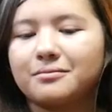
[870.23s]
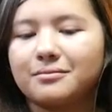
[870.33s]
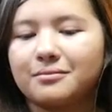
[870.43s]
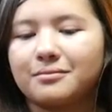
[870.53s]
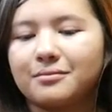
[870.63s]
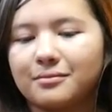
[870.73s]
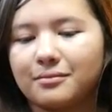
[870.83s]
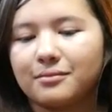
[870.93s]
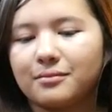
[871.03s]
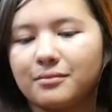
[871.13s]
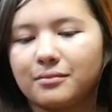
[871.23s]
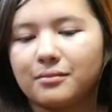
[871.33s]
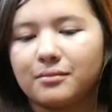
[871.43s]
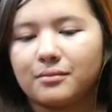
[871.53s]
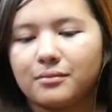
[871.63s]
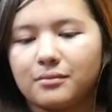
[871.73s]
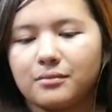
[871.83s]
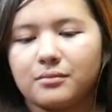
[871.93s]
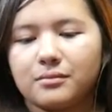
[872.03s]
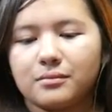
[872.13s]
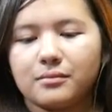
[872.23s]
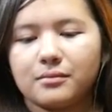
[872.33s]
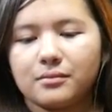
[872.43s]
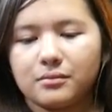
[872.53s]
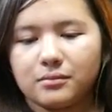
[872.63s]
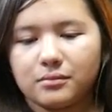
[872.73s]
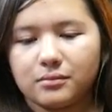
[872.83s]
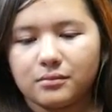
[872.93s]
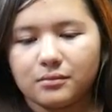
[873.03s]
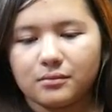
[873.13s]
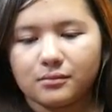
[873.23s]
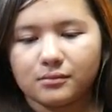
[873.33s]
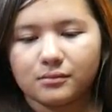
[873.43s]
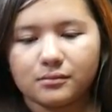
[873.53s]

(not speaking)